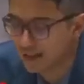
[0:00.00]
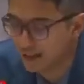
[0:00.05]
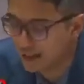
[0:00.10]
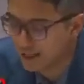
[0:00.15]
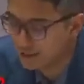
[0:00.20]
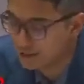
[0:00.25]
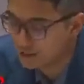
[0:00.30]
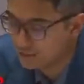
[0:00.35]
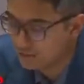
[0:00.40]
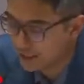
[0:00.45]

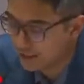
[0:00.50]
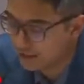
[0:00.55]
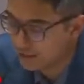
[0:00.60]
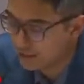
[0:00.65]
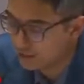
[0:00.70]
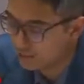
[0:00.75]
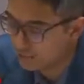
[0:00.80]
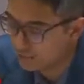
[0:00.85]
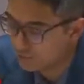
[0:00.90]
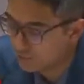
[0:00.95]
and to
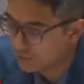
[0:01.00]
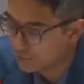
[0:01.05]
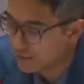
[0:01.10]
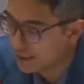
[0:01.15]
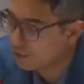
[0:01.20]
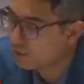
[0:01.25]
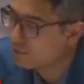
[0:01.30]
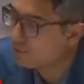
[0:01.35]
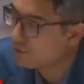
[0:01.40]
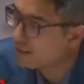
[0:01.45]
NATO
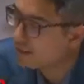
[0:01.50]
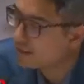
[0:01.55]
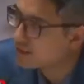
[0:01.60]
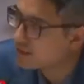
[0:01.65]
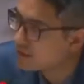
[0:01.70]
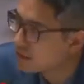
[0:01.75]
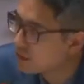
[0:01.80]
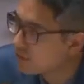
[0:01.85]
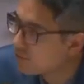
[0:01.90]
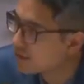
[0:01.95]
that were meant to
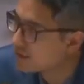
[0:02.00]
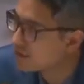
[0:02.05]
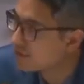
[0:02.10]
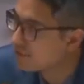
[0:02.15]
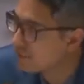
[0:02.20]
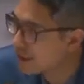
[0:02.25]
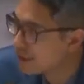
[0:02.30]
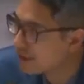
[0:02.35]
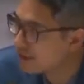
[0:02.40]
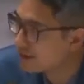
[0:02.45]
serve as the
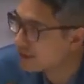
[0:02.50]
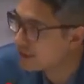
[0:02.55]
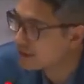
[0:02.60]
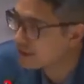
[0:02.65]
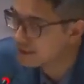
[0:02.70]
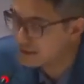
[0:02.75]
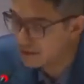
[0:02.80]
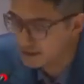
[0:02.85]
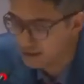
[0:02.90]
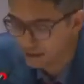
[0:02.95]

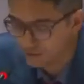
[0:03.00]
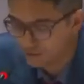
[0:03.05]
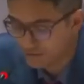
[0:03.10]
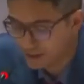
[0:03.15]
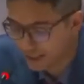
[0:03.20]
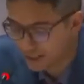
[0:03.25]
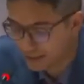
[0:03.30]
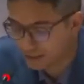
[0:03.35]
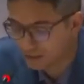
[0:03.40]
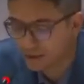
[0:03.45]
basis of
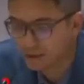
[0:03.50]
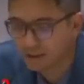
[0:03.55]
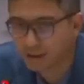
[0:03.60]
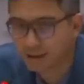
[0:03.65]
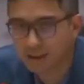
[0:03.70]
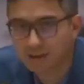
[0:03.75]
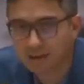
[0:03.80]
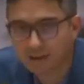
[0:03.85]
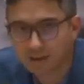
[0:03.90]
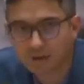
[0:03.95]
dialogue
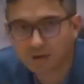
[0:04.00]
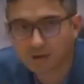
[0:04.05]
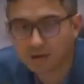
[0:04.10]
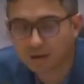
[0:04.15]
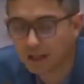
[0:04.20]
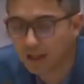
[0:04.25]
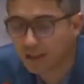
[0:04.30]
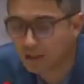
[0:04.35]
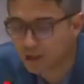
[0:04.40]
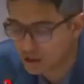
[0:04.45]
and
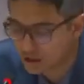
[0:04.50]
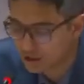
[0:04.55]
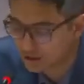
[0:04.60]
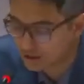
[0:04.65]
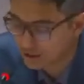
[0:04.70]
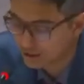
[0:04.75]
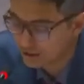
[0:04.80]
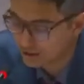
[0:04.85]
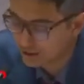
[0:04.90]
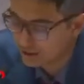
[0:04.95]
negotiation.
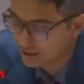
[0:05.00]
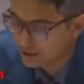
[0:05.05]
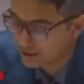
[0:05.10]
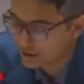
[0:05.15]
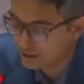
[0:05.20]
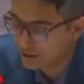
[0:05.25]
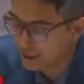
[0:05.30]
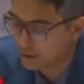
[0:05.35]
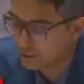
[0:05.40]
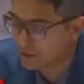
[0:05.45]

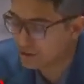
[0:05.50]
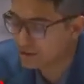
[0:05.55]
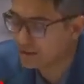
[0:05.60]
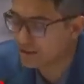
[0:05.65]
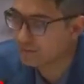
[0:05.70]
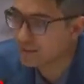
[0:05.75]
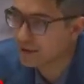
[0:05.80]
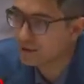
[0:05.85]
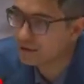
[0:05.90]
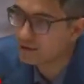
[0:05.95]
They were
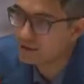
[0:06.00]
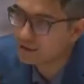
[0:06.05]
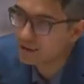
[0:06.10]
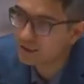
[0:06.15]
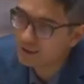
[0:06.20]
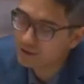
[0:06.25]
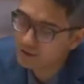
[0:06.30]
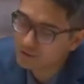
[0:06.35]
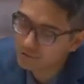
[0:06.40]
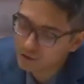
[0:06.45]

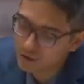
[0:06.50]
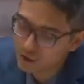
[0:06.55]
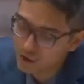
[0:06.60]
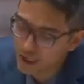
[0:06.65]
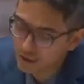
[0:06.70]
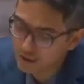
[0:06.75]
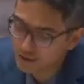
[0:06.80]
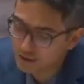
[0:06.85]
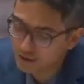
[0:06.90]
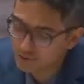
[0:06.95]
summarily
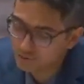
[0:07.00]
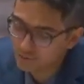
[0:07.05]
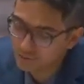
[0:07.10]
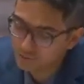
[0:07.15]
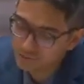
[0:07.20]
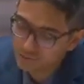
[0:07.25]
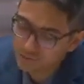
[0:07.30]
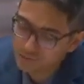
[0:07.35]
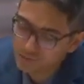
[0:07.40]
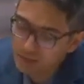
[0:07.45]
rejected.
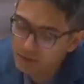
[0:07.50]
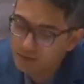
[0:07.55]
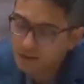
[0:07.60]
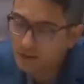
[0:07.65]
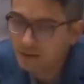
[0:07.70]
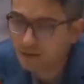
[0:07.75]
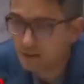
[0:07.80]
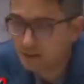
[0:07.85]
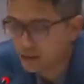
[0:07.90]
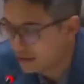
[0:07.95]

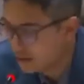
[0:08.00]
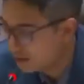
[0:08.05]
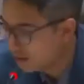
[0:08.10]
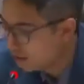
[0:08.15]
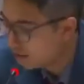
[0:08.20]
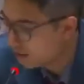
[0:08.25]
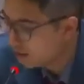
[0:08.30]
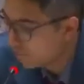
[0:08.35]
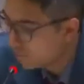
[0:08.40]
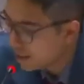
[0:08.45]

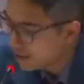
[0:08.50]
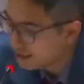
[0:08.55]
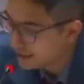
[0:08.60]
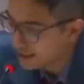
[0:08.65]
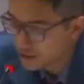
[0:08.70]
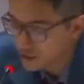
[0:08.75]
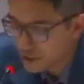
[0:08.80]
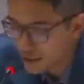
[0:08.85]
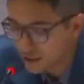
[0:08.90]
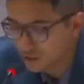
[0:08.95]
By
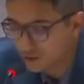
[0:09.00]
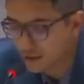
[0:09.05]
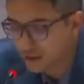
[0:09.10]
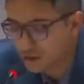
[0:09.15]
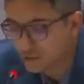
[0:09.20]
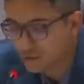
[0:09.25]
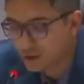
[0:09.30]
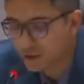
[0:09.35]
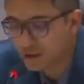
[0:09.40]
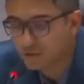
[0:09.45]
late January
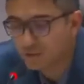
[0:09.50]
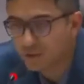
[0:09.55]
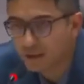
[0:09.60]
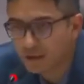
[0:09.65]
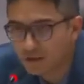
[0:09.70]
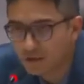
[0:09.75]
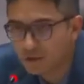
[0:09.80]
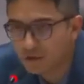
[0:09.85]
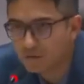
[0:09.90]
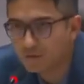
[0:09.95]

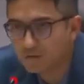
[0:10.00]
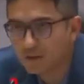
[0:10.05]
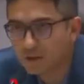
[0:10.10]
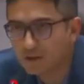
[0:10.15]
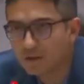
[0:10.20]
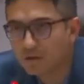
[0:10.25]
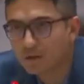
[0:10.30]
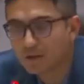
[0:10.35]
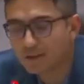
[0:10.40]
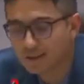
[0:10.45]
2022, the
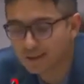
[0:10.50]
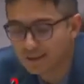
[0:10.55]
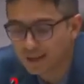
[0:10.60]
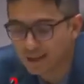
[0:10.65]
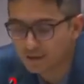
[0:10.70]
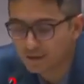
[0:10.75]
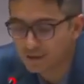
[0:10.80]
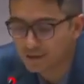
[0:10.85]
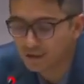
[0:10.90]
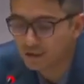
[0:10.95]
U.S.
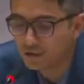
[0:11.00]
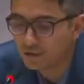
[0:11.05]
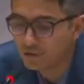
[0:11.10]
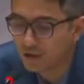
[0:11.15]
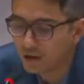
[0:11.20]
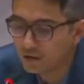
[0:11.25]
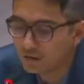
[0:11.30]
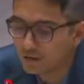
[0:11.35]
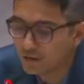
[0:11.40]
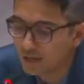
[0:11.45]
announced
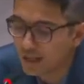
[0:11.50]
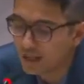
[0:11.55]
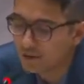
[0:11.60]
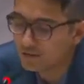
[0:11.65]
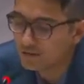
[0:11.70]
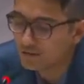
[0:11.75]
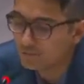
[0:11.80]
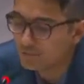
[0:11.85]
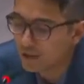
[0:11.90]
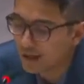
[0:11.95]

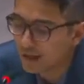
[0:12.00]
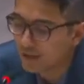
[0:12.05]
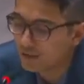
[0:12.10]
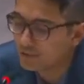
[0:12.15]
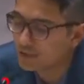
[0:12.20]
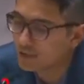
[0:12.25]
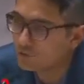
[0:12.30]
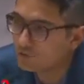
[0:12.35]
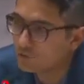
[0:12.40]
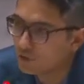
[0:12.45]
200,000
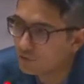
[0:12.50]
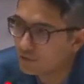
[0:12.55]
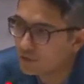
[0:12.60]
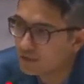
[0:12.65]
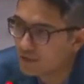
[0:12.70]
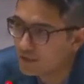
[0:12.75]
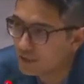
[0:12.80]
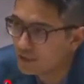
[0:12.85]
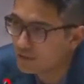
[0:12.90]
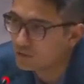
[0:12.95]
pounds of what
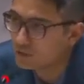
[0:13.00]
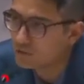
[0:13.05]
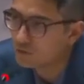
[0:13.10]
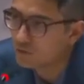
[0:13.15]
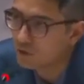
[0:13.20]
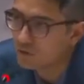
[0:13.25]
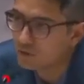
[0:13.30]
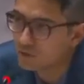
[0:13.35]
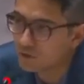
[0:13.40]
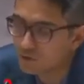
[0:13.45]
was deemed
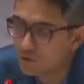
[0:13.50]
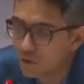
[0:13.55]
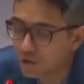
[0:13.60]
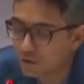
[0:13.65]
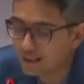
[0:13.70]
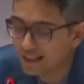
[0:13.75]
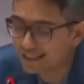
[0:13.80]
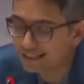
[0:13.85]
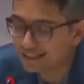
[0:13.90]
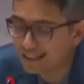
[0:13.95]

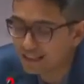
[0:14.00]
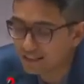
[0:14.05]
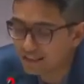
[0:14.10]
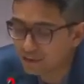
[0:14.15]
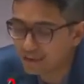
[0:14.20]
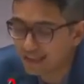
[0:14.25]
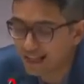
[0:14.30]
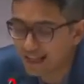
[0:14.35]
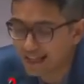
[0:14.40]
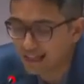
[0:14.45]
quote-unquote
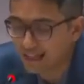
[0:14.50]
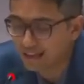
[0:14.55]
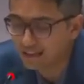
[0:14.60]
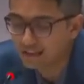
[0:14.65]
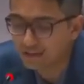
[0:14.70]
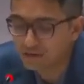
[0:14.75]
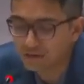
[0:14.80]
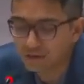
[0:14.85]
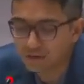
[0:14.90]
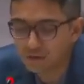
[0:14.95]
lethal
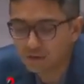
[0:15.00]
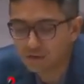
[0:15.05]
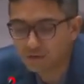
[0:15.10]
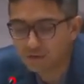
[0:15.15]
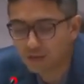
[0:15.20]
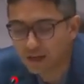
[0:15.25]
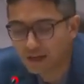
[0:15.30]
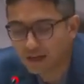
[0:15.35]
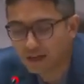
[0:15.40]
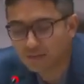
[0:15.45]
aid to
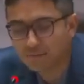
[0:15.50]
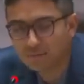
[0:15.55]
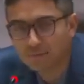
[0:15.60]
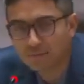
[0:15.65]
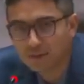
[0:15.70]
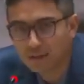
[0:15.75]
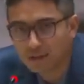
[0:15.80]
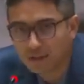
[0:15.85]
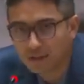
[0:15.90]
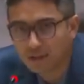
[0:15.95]
Ukraine
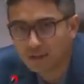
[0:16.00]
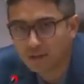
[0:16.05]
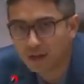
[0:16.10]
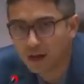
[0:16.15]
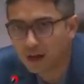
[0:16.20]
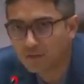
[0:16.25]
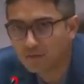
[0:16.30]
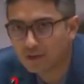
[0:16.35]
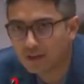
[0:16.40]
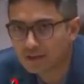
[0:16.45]
in an
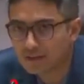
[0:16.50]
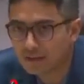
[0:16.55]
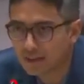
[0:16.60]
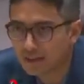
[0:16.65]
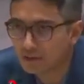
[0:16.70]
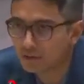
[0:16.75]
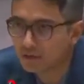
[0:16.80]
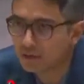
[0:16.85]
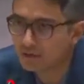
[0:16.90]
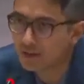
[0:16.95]
obvious
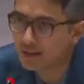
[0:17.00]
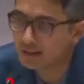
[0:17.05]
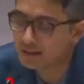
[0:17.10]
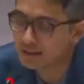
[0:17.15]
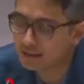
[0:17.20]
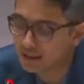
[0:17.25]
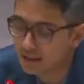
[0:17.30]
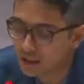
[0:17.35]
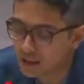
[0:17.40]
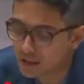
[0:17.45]
signal of
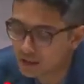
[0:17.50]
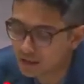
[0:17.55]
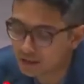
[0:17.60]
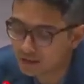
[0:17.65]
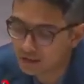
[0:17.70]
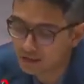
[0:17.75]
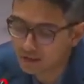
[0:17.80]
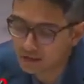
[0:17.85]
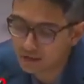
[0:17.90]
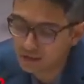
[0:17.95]
escalation.
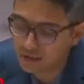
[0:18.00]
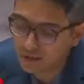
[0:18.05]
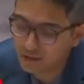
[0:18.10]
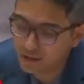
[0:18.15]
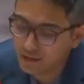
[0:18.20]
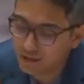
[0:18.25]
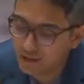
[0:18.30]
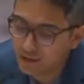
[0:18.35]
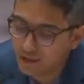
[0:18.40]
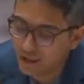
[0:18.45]

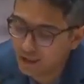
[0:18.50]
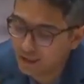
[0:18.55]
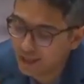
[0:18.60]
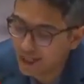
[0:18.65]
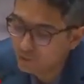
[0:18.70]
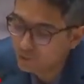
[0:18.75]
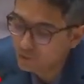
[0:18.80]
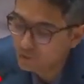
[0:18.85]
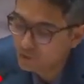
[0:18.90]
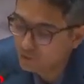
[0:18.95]
In
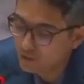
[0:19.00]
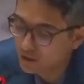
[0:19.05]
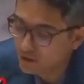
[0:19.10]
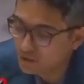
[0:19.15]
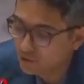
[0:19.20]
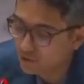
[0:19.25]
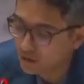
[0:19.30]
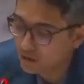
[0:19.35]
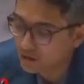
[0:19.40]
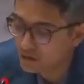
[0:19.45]
April
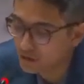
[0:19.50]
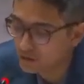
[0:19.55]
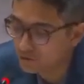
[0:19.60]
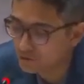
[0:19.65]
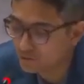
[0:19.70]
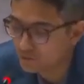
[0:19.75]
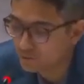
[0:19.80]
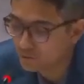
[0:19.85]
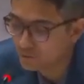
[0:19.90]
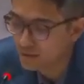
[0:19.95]

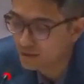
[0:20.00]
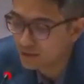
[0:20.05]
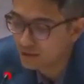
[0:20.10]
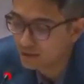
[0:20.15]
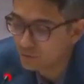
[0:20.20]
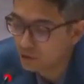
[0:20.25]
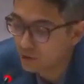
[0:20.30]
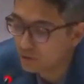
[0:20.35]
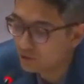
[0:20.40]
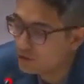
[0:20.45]
2022,
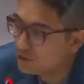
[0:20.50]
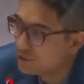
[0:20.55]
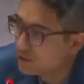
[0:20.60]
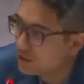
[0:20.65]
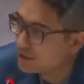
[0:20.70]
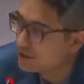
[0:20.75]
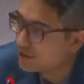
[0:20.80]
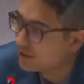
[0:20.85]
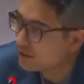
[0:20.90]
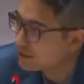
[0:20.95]
both
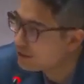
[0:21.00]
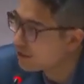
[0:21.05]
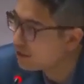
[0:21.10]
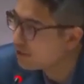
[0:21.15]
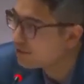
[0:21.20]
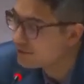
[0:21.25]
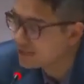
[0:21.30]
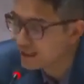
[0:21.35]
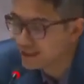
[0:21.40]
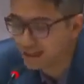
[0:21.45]
U.S. Secretary
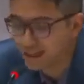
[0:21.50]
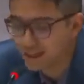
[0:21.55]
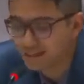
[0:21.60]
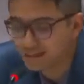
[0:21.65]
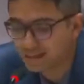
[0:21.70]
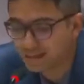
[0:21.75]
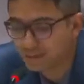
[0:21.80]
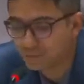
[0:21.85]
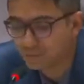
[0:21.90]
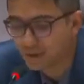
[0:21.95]
of State
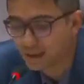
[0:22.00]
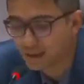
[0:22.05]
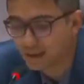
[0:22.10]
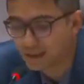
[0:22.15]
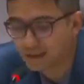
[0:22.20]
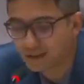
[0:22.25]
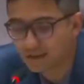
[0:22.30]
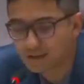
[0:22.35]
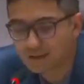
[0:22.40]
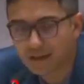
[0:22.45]
Antony
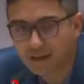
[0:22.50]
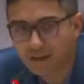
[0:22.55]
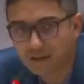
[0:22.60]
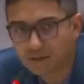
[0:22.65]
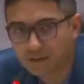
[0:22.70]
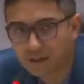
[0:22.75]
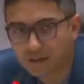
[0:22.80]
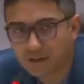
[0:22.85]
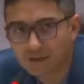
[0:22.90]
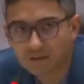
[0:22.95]
Blinken and
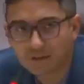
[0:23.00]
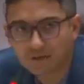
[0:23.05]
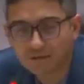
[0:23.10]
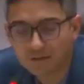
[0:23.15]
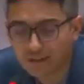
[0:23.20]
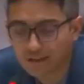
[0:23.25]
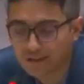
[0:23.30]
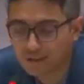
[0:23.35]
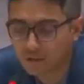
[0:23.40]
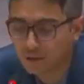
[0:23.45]
Secretary of
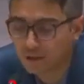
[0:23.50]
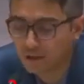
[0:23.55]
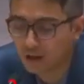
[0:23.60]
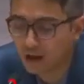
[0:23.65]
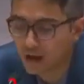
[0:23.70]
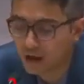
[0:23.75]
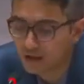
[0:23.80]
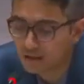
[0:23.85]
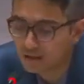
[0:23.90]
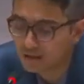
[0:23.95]
Defense Lloyd
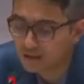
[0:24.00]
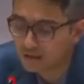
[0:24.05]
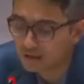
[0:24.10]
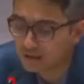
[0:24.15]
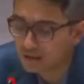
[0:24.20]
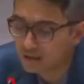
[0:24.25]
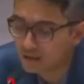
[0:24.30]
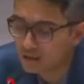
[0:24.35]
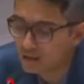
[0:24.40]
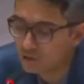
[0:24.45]

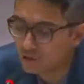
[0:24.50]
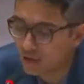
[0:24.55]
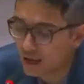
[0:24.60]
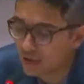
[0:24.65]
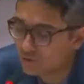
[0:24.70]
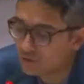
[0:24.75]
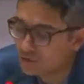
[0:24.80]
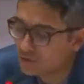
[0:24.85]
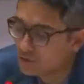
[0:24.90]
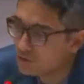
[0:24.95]
Austin
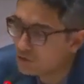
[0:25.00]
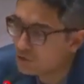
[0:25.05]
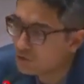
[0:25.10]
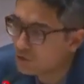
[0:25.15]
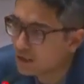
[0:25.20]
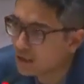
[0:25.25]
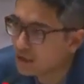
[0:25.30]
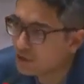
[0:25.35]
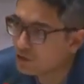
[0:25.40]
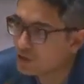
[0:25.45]
traveled to
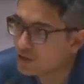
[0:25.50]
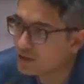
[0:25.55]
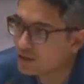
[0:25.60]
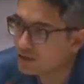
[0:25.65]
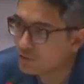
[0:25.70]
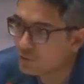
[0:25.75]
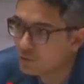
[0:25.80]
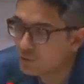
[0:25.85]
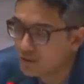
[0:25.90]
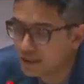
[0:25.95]
Ukraine
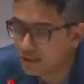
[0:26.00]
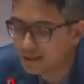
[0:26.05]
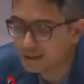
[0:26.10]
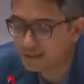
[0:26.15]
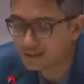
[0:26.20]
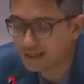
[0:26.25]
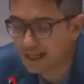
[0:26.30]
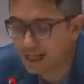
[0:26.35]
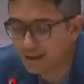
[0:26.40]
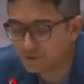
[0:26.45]
just
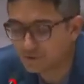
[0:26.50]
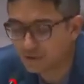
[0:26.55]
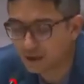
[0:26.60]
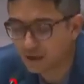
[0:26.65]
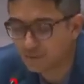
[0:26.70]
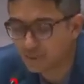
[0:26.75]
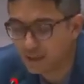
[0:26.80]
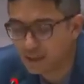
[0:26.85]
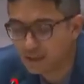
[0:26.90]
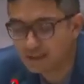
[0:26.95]
weeks after a
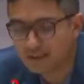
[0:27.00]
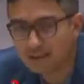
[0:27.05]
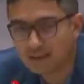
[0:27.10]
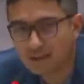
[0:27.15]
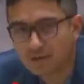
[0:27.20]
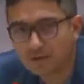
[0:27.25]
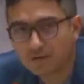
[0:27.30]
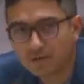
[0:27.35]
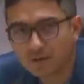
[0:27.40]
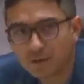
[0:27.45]
peace
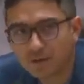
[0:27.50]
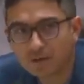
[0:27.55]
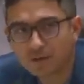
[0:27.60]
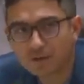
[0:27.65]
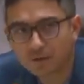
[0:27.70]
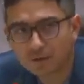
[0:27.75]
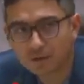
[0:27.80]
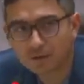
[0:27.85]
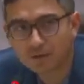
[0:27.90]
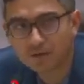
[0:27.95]
deal fell
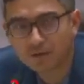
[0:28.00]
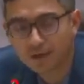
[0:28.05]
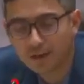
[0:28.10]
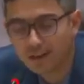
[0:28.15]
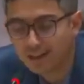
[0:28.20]
through